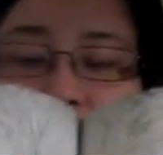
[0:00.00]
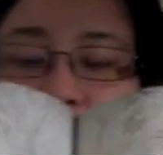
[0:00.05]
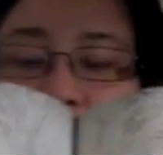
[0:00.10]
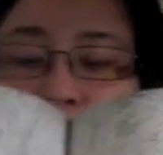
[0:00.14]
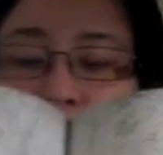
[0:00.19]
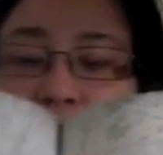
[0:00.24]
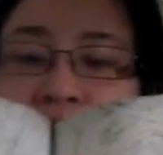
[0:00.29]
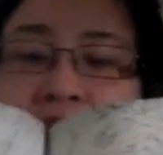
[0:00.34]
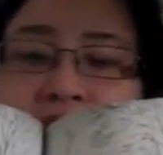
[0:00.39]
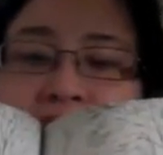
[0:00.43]

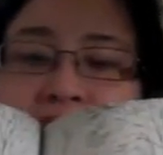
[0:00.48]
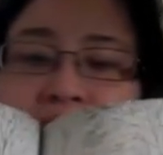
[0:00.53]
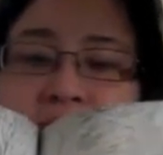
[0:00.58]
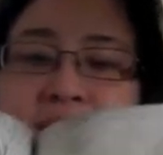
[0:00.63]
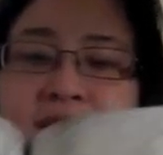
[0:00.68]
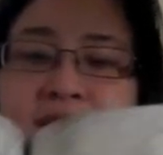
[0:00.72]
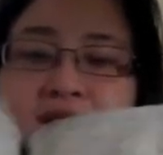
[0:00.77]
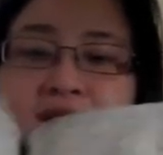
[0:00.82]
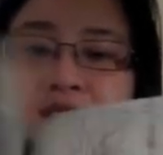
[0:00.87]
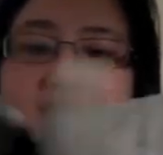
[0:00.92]
written
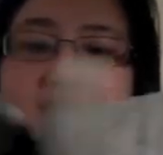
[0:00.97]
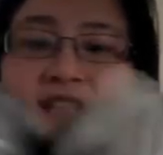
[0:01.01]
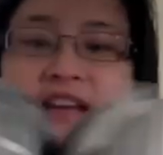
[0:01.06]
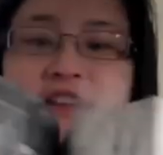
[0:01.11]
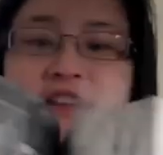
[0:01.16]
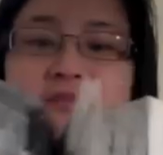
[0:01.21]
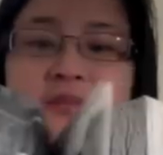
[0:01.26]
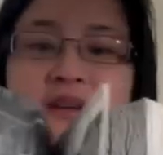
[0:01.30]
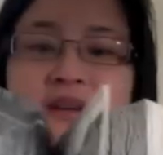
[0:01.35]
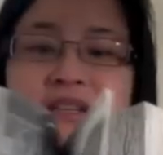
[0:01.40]
about his
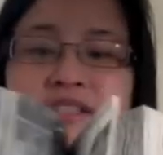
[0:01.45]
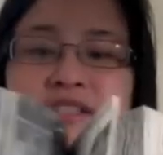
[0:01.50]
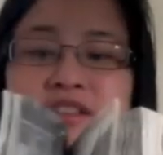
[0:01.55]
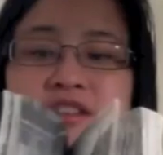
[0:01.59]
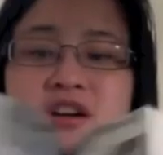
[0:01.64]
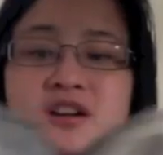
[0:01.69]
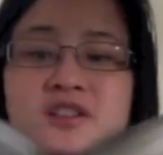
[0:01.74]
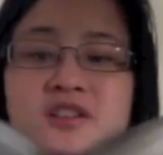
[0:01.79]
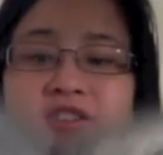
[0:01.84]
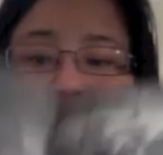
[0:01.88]
life, but he's
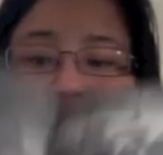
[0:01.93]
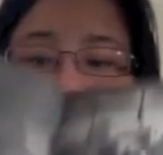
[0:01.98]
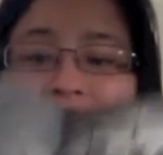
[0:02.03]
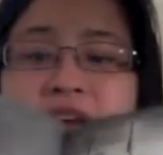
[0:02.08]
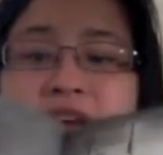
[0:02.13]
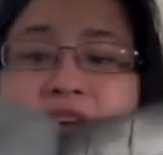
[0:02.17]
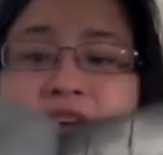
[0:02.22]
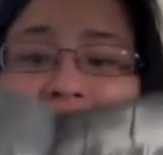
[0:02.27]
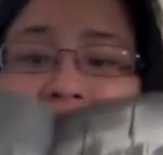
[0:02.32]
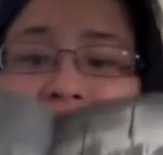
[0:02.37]
also
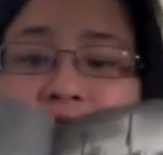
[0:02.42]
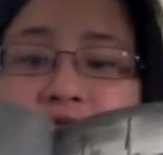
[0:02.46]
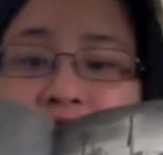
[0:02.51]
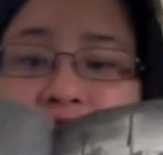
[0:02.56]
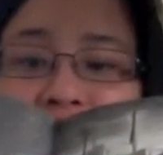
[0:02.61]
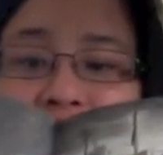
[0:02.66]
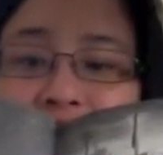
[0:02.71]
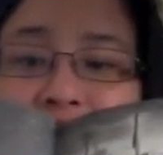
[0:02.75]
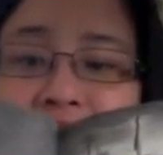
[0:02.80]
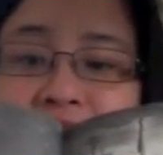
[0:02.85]

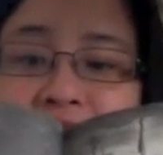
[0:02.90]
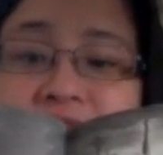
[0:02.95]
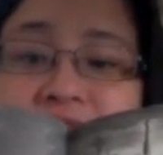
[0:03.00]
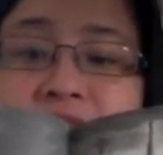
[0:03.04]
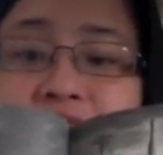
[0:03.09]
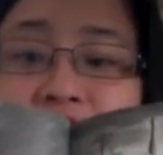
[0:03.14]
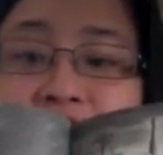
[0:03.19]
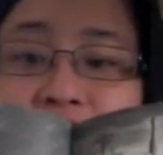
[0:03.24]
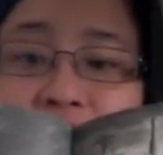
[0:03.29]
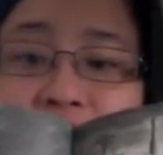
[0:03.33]
illus
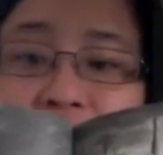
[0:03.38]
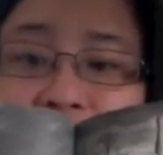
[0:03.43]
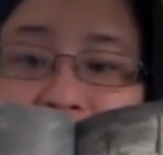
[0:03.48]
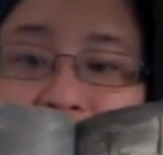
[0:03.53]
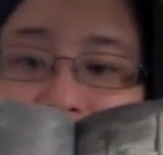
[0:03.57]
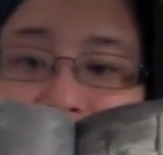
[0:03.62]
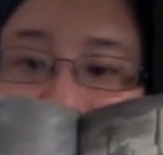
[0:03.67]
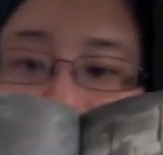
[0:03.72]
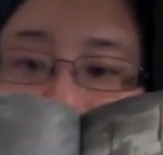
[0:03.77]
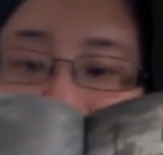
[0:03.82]

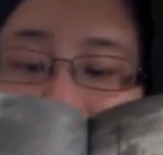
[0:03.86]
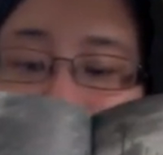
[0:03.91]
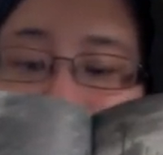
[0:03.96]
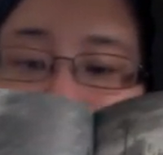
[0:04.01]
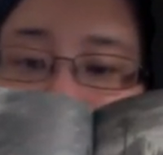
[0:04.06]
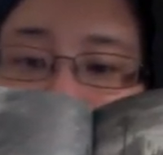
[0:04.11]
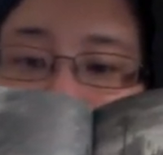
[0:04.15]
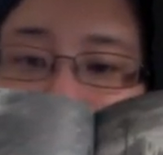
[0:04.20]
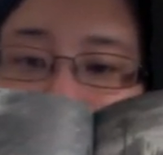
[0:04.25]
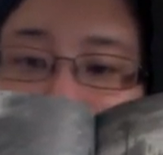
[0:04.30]
illustrated
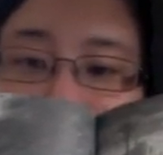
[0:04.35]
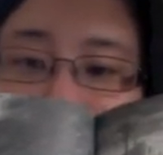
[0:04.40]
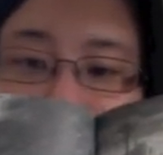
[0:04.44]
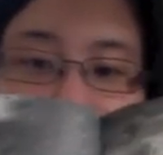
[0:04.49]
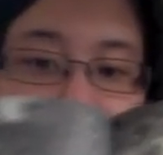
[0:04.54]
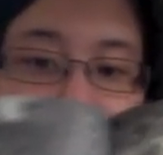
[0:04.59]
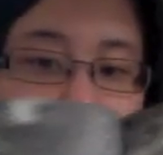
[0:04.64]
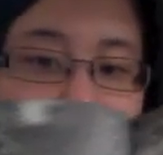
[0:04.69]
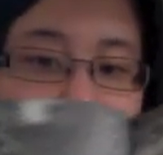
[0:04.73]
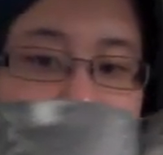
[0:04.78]
it
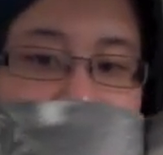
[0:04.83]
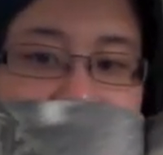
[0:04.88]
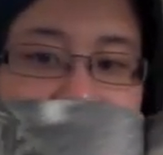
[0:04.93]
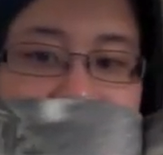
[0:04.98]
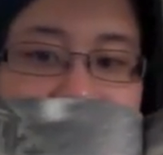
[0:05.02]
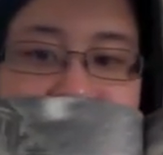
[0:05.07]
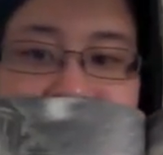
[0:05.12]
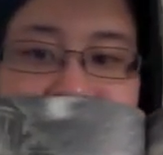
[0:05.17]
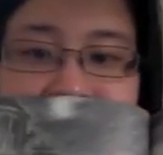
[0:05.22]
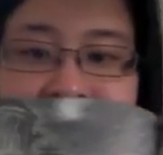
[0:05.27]
for
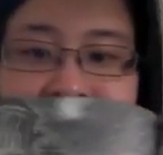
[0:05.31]
us.